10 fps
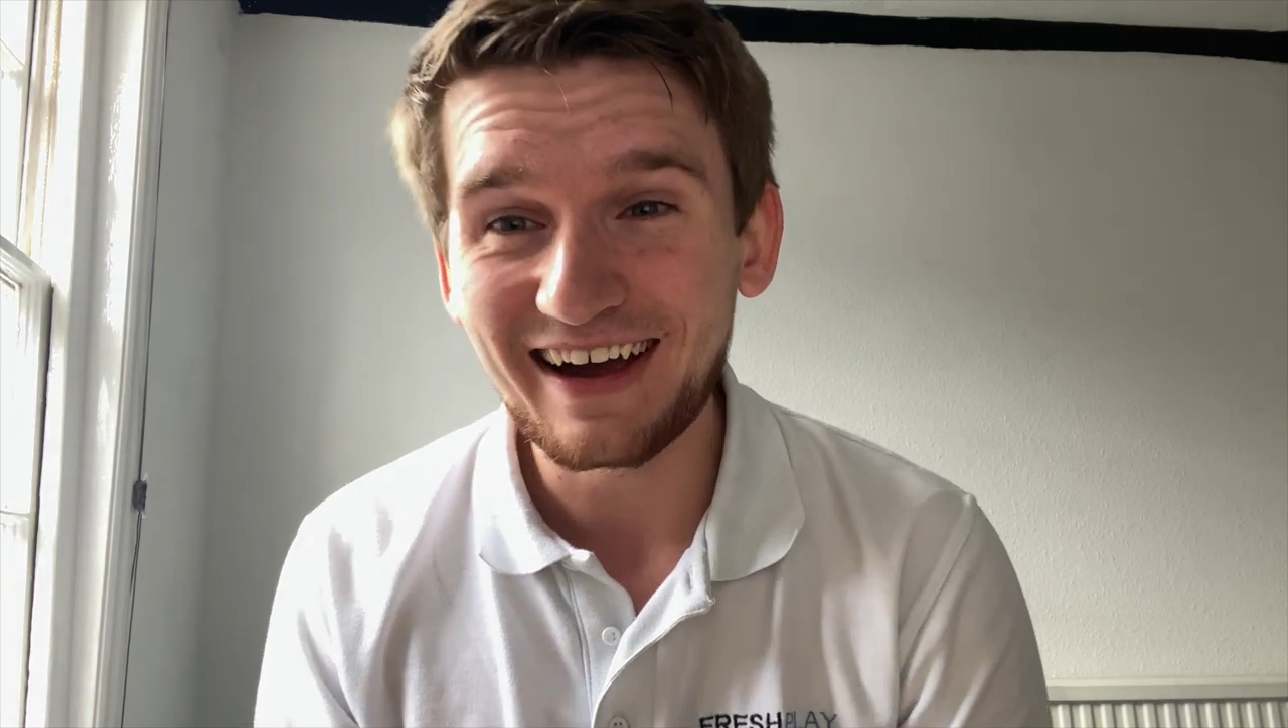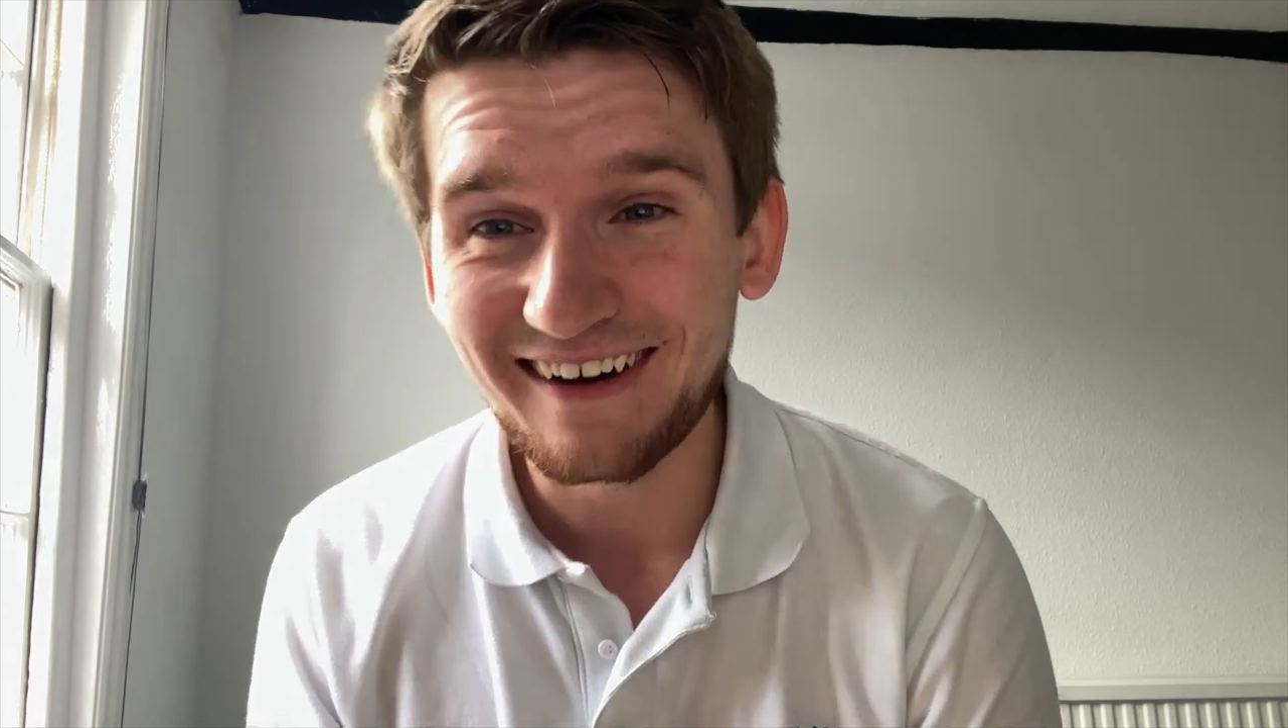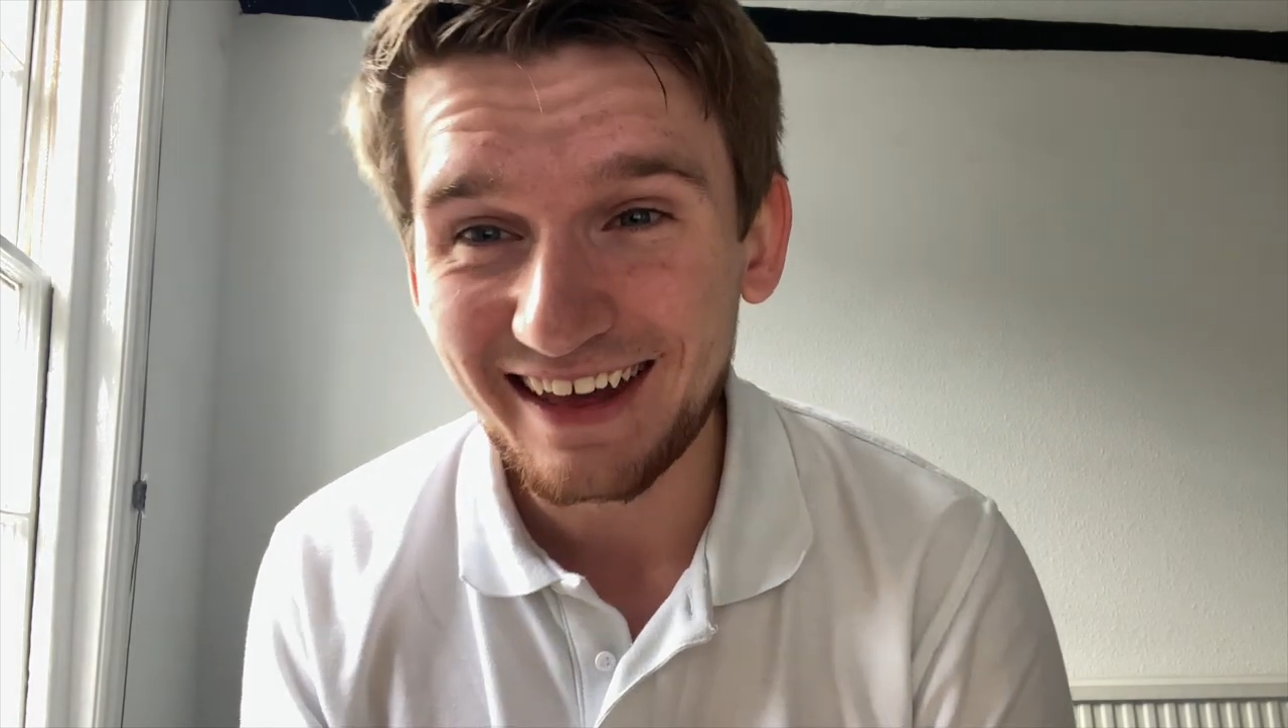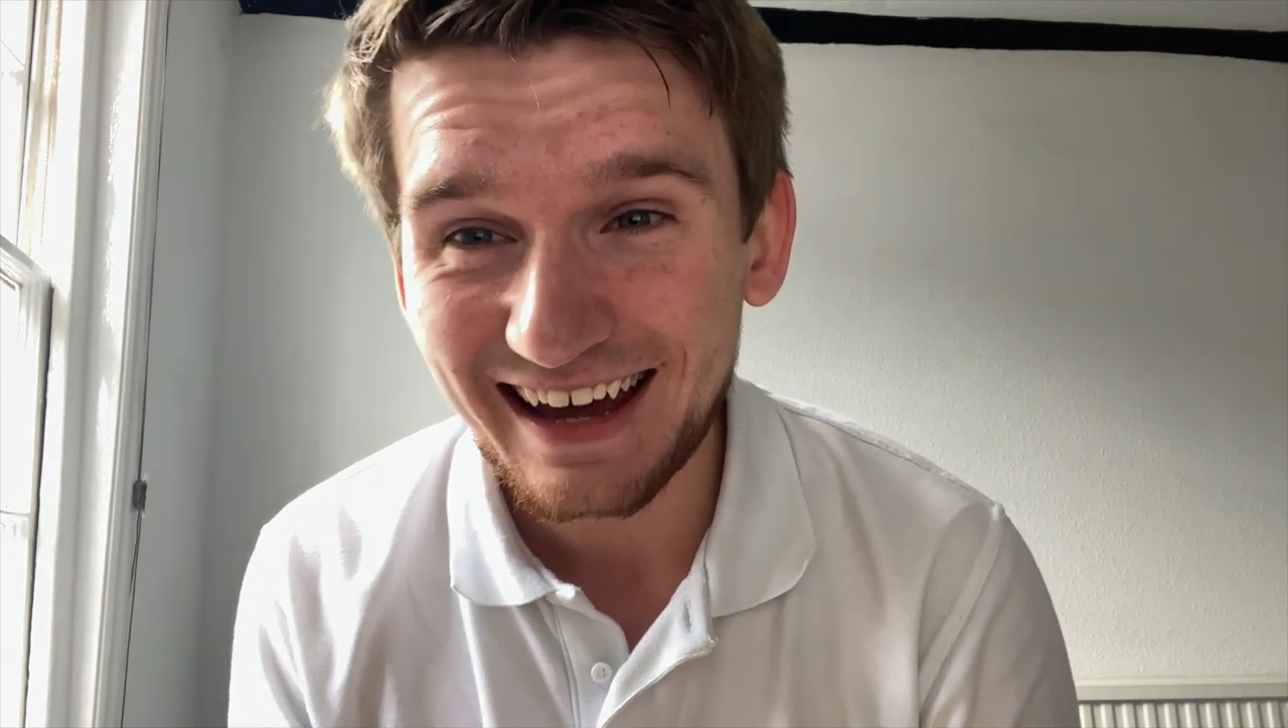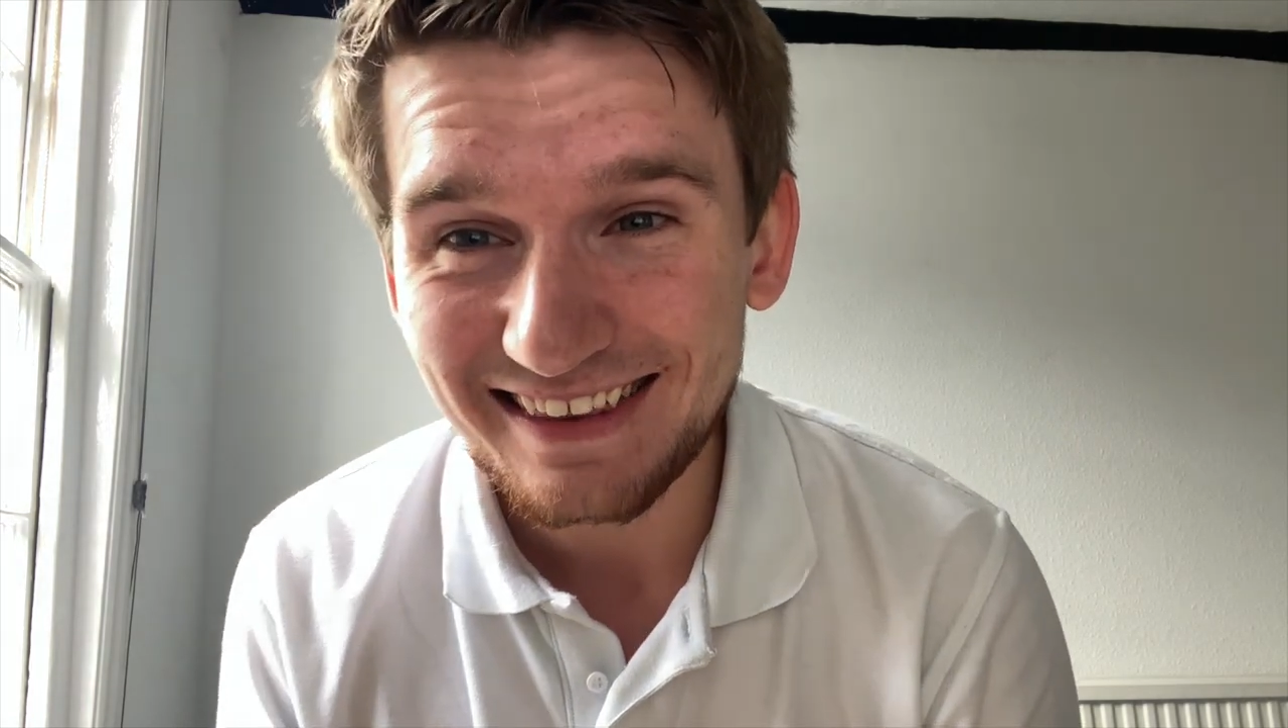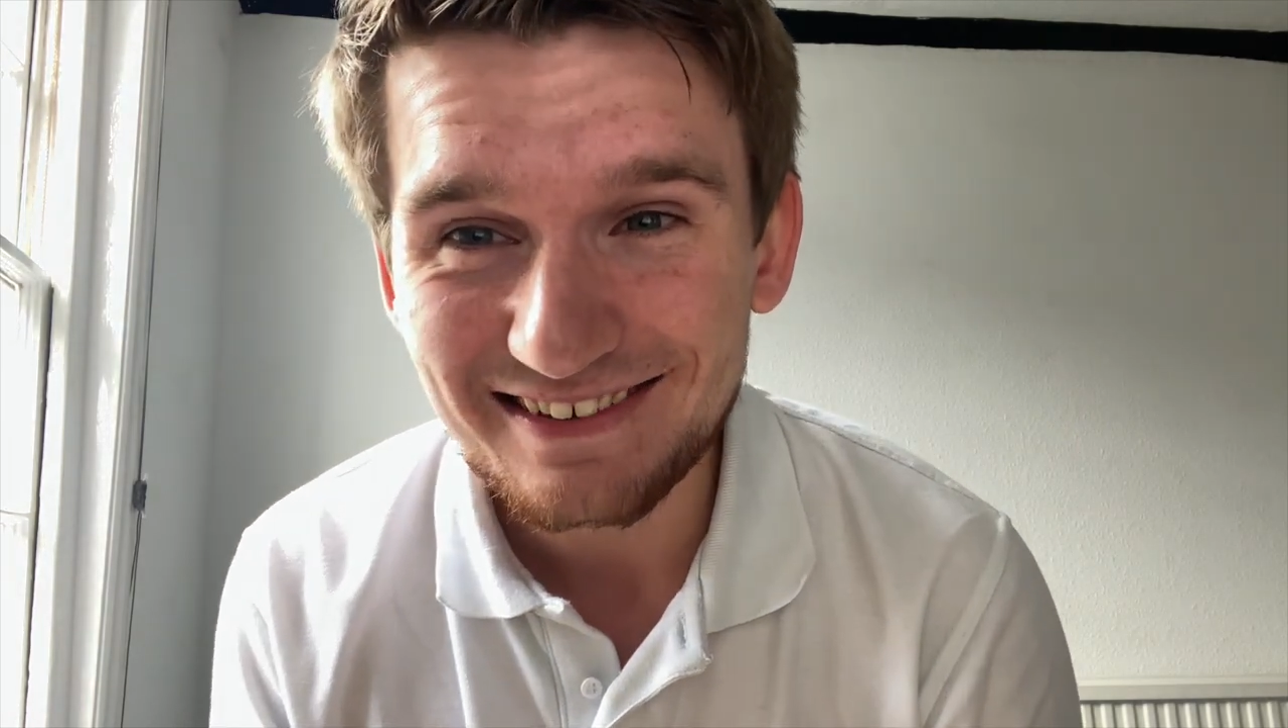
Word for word: why can't I get